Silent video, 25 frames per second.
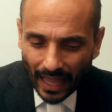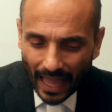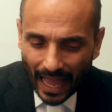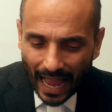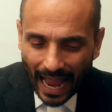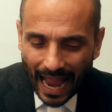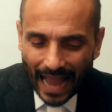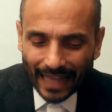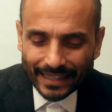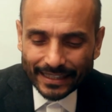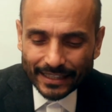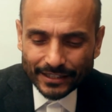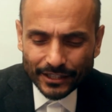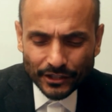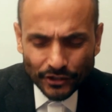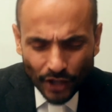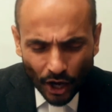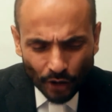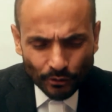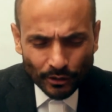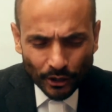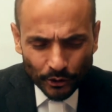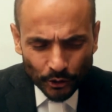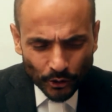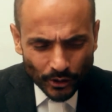they said, "No,
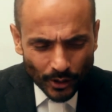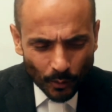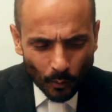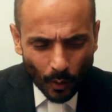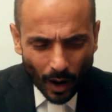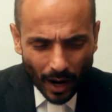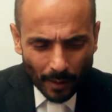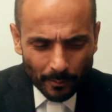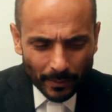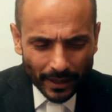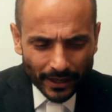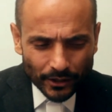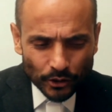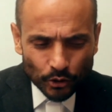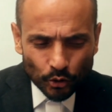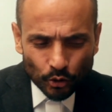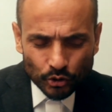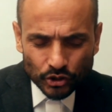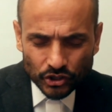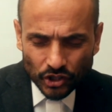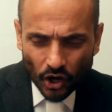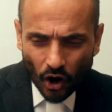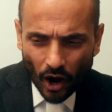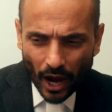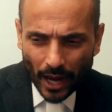you know what I mean, your
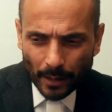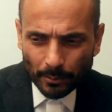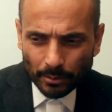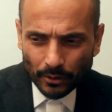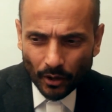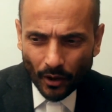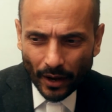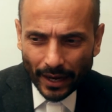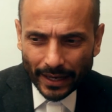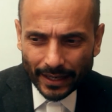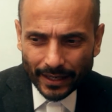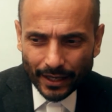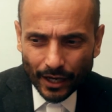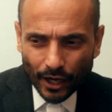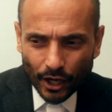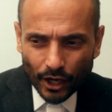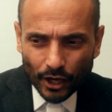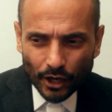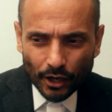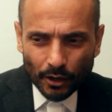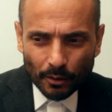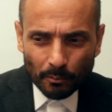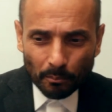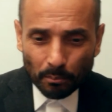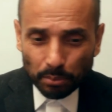type, like
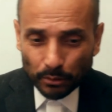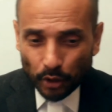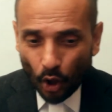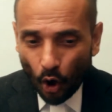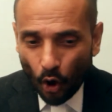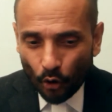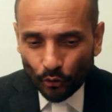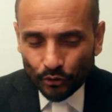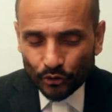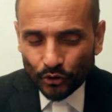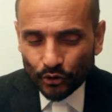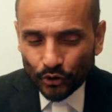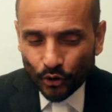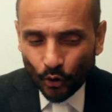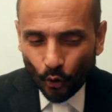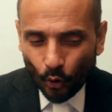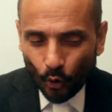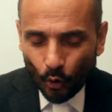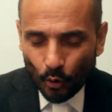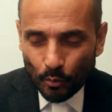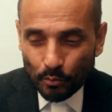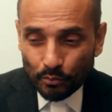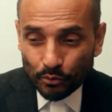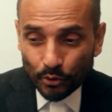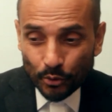blonde
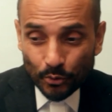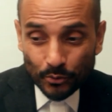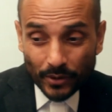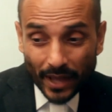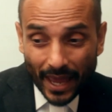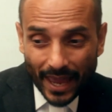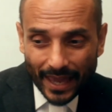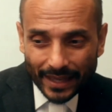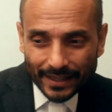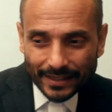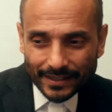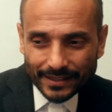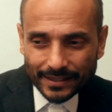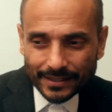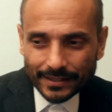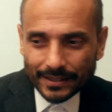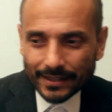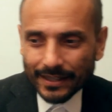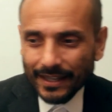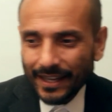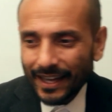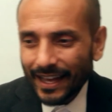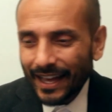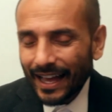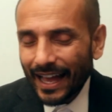or brunette."
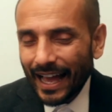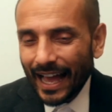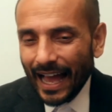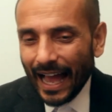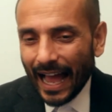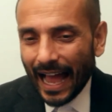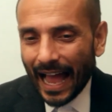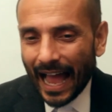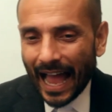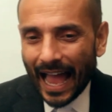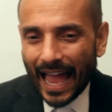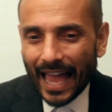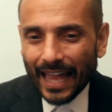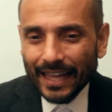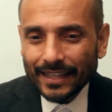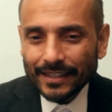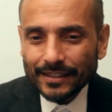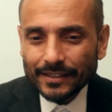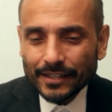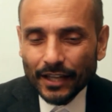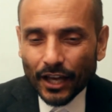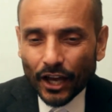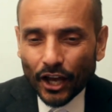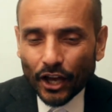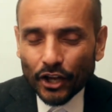
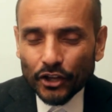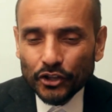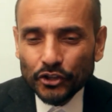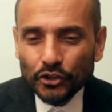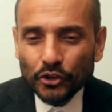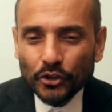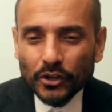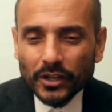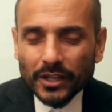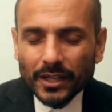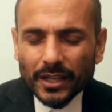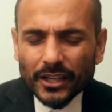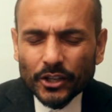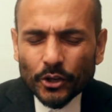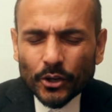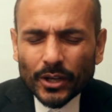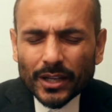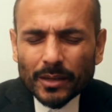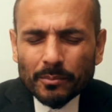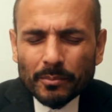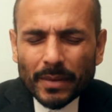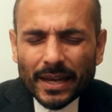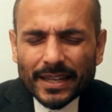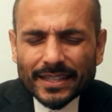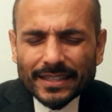And you can
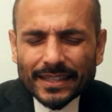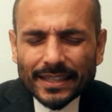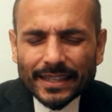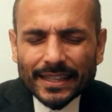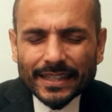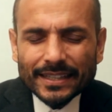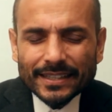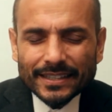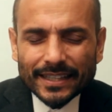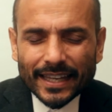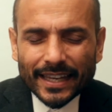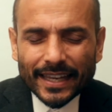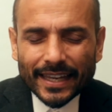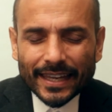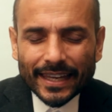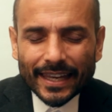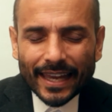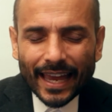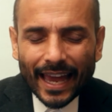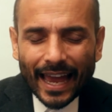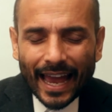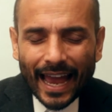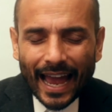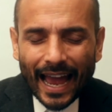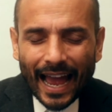immediately see
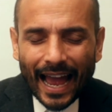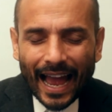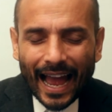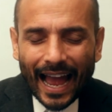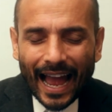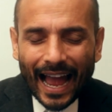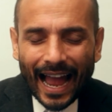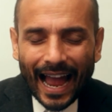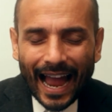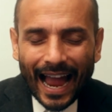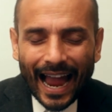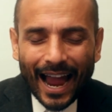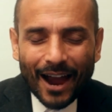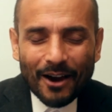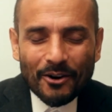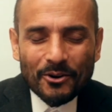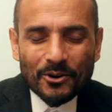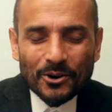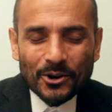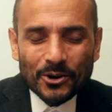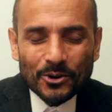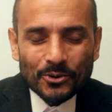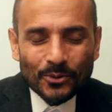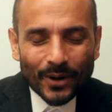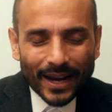how
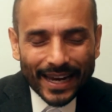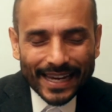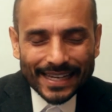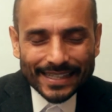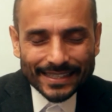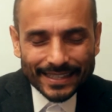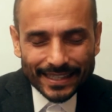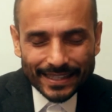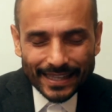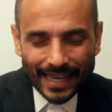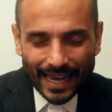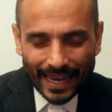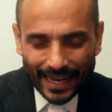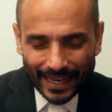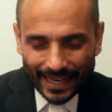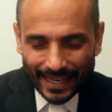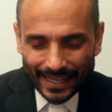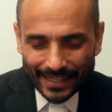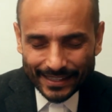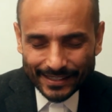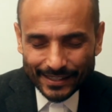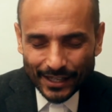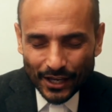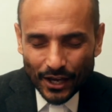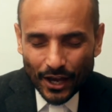crazy that
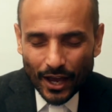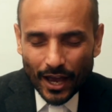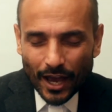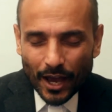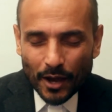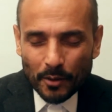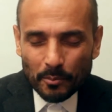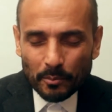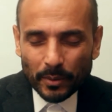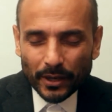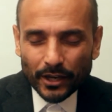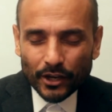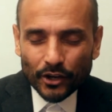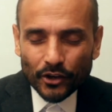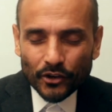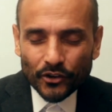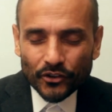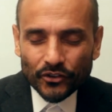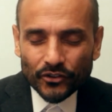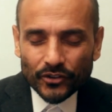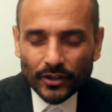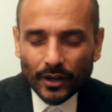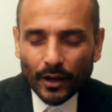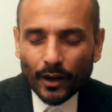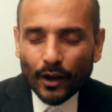is,
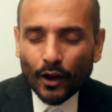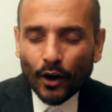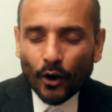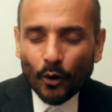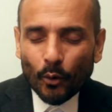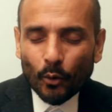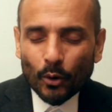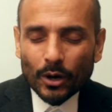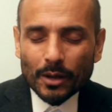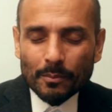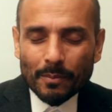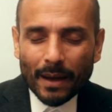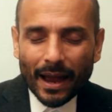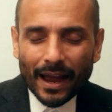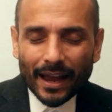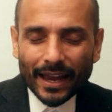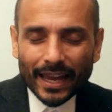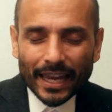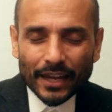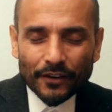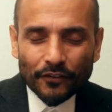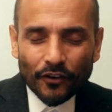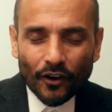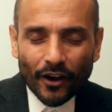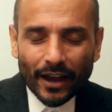because what about
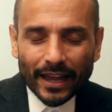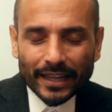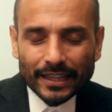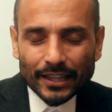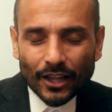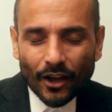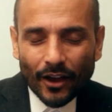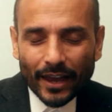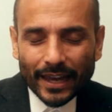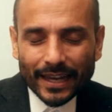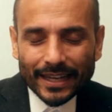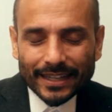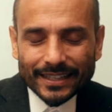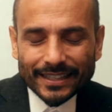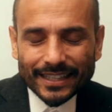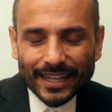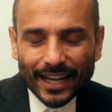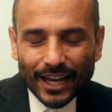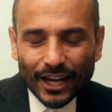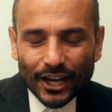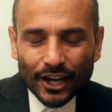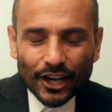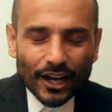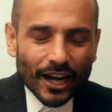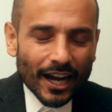if I had liked
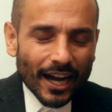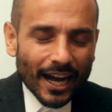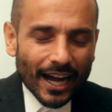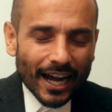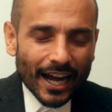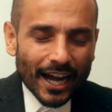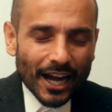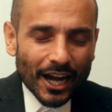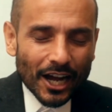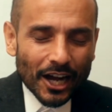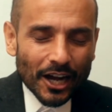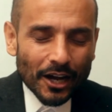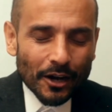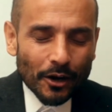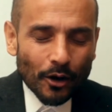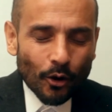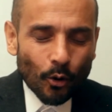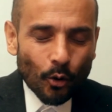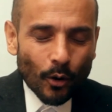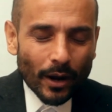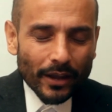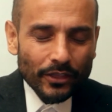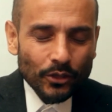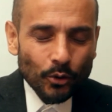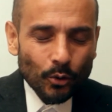
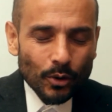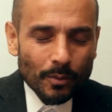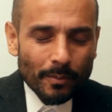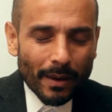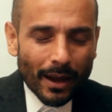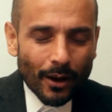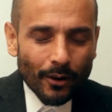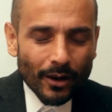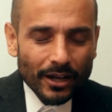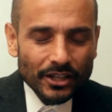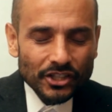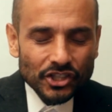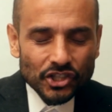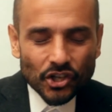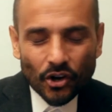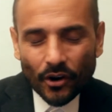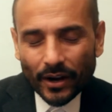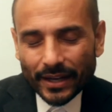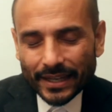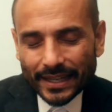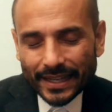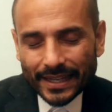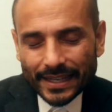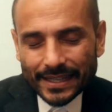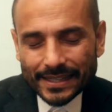or I thought about a
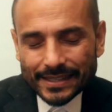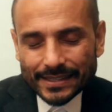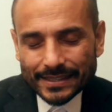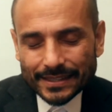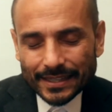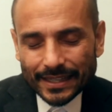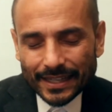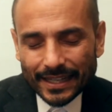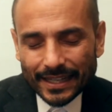Chinese